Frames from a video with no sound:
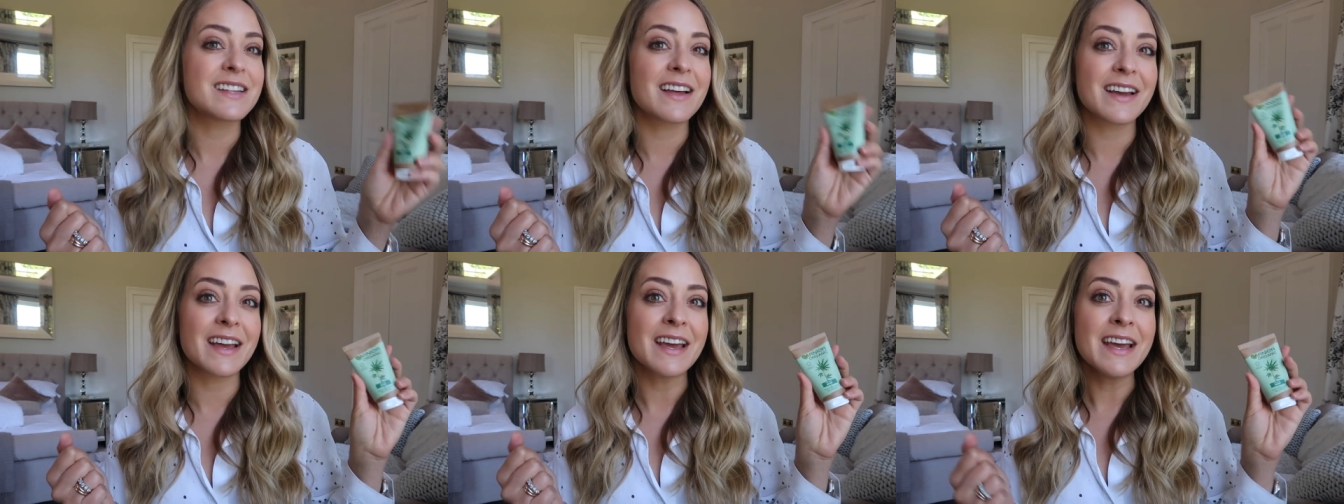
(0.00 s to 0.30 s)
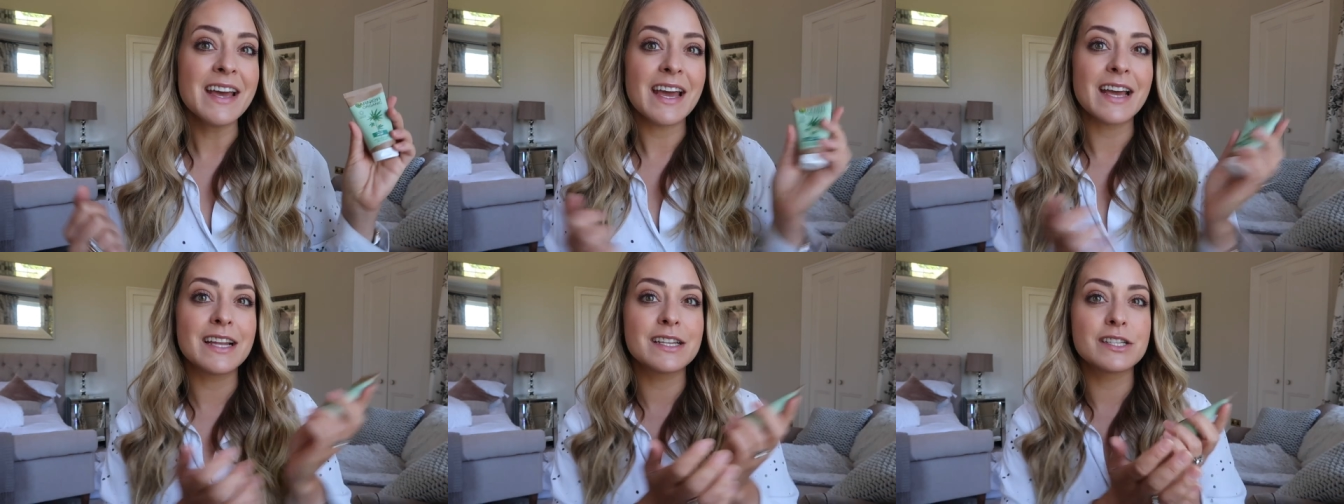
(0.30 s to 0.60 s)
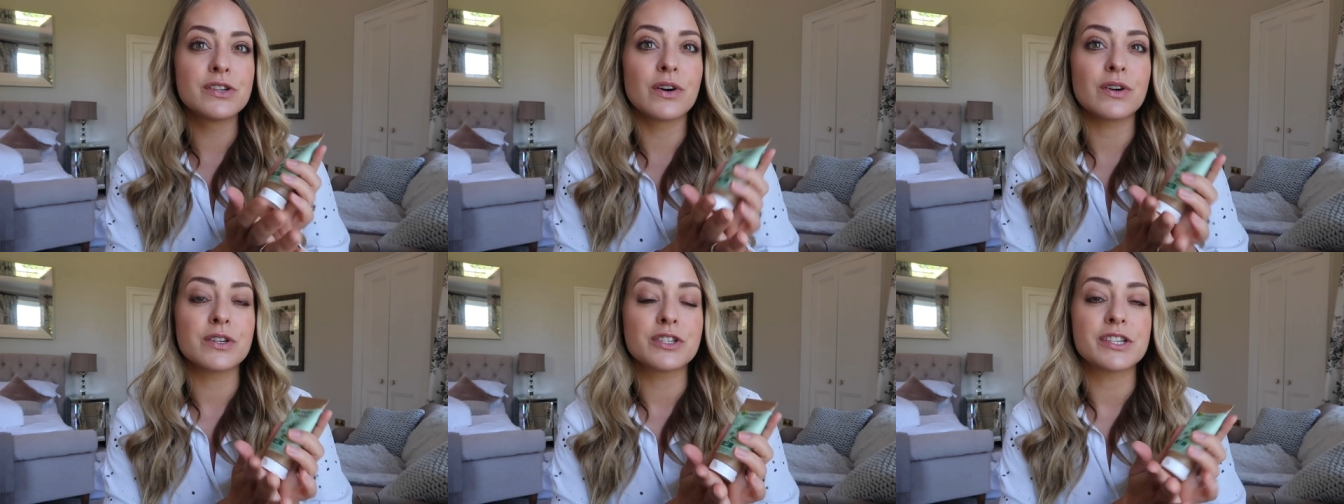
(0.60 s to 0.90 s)
Like
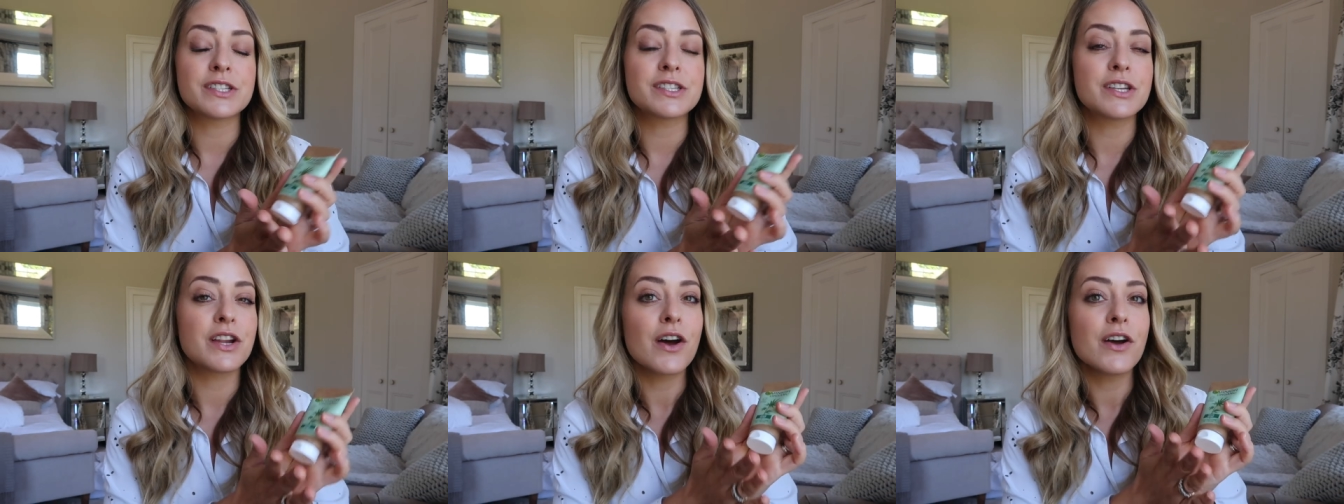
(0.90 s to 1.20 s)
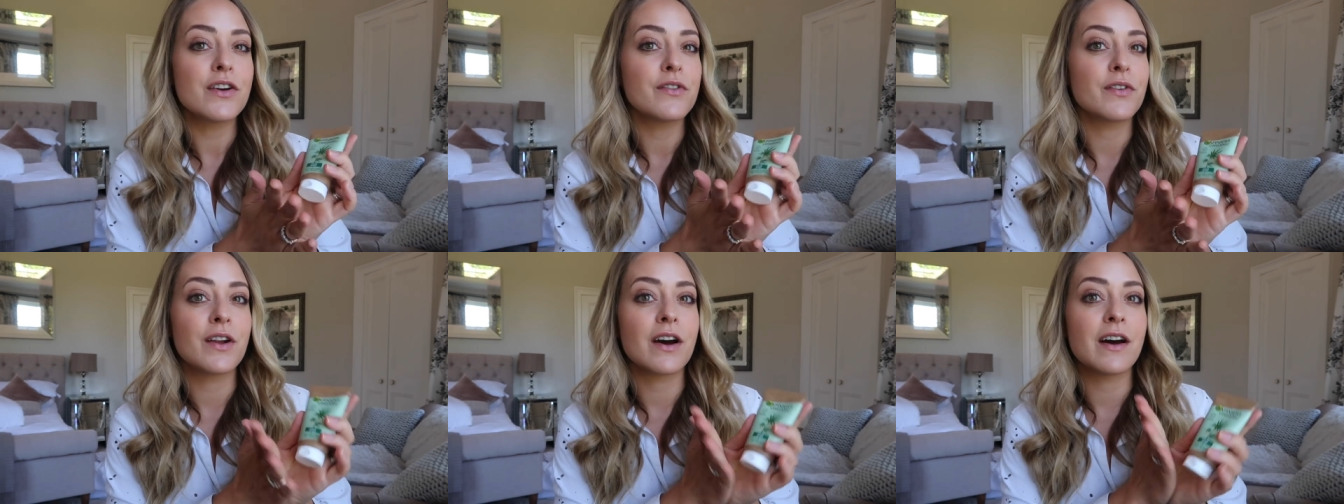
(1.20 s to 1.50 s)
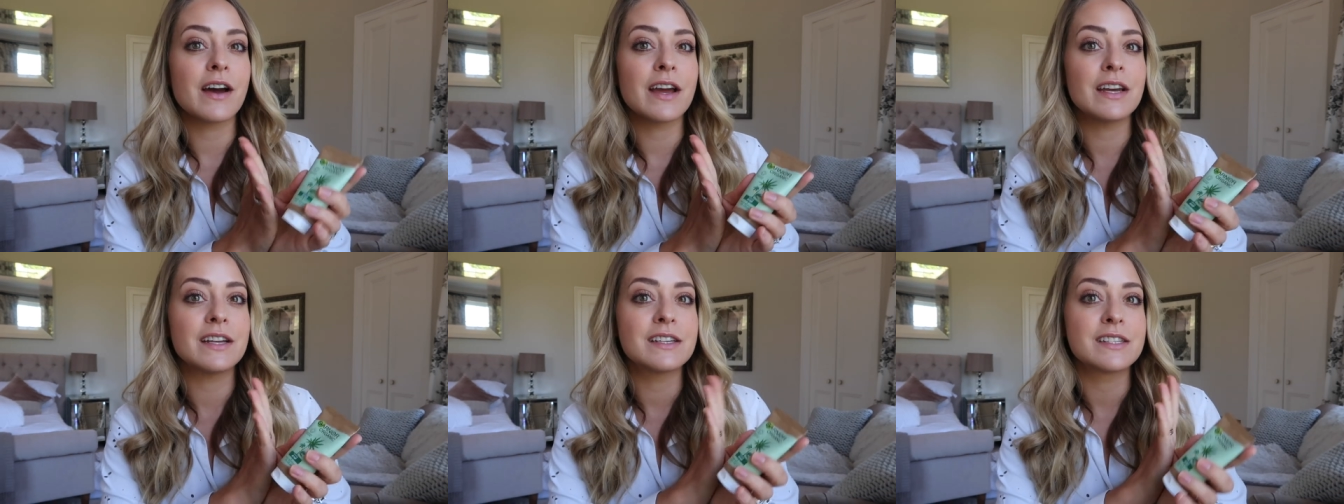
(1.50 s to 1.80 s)
it's not just an
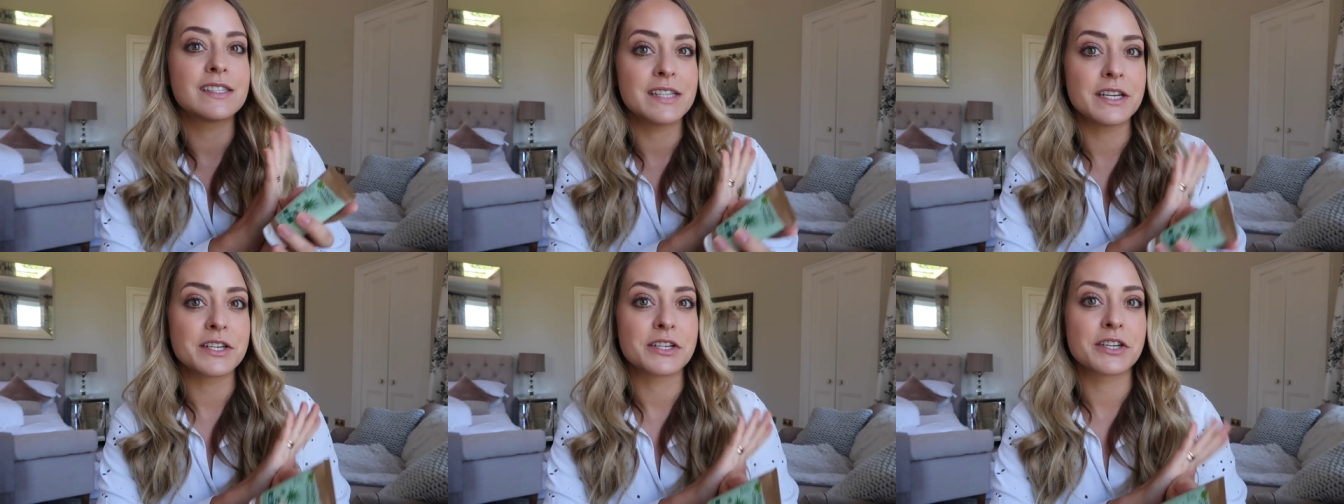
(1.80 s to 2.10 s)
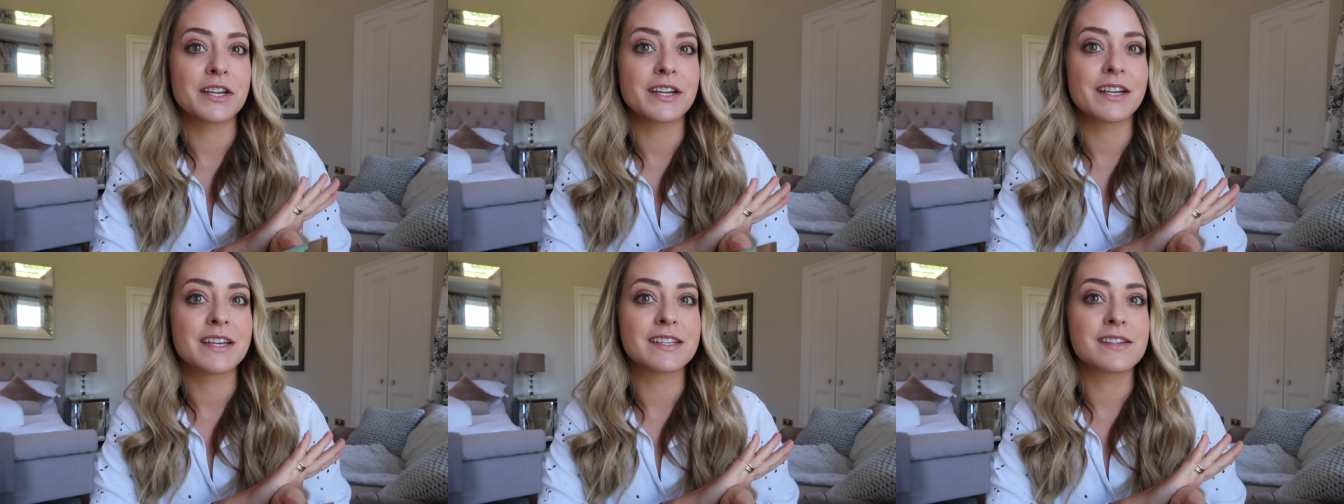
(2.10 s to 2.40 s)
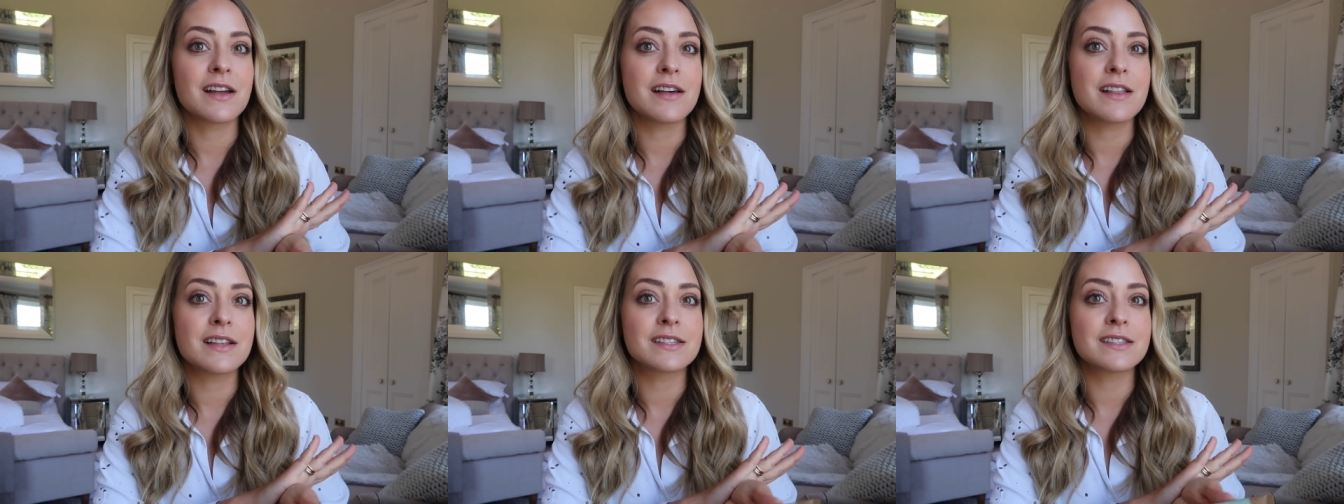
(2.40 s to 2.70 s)
overnight decision.
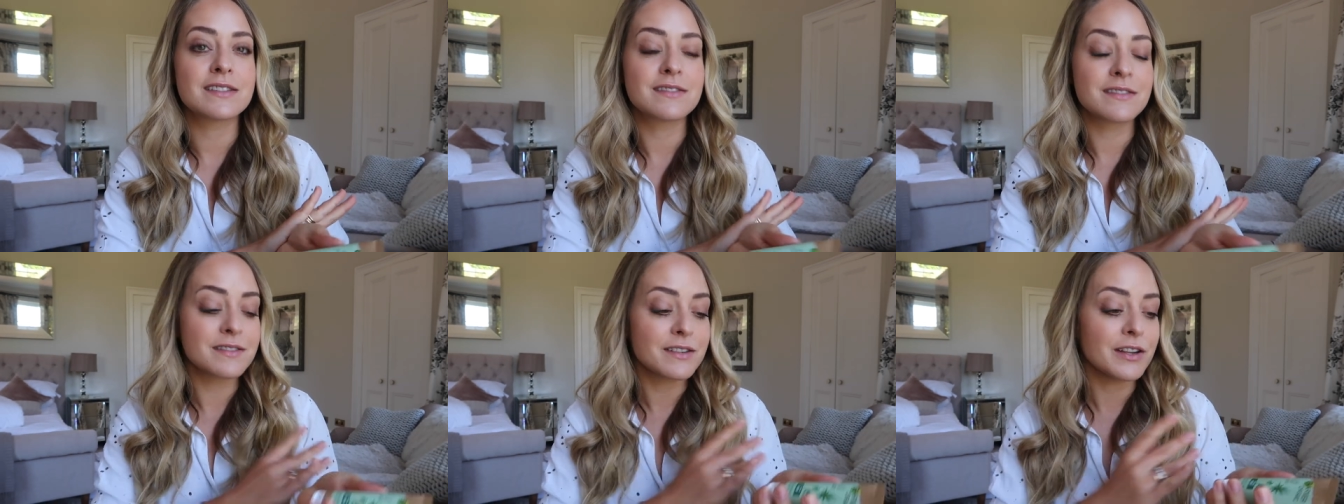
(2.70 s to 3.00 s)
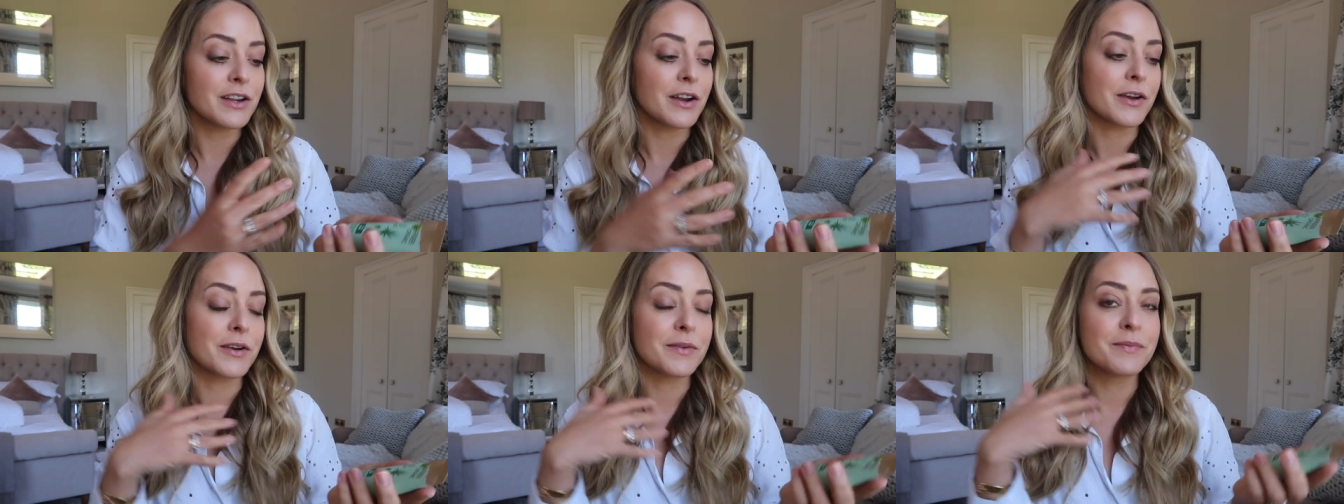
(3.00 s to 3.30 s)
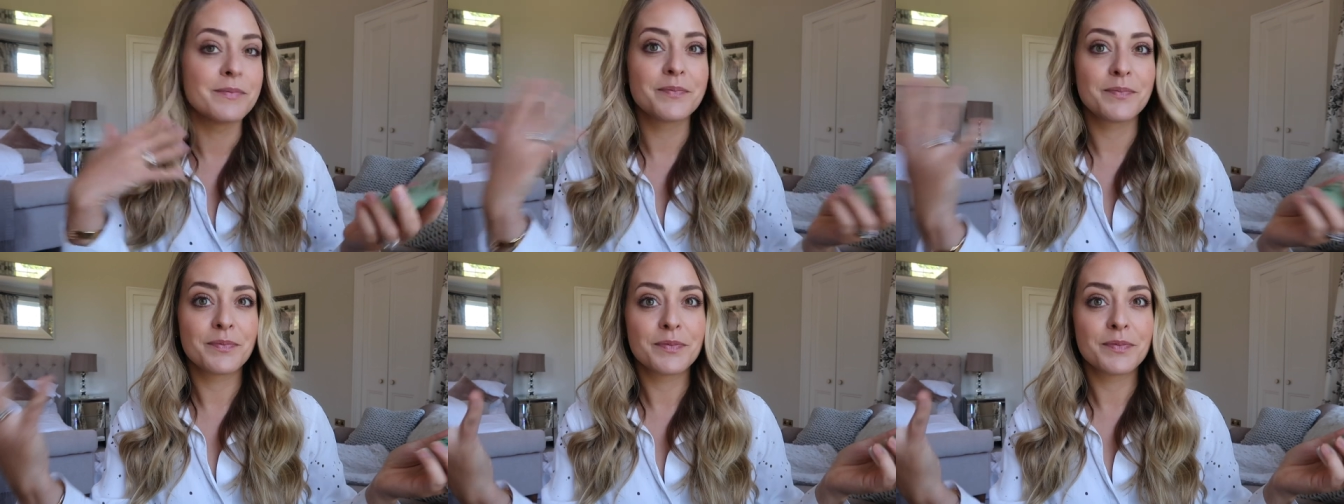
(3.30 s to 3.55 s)
It's like, this, you know,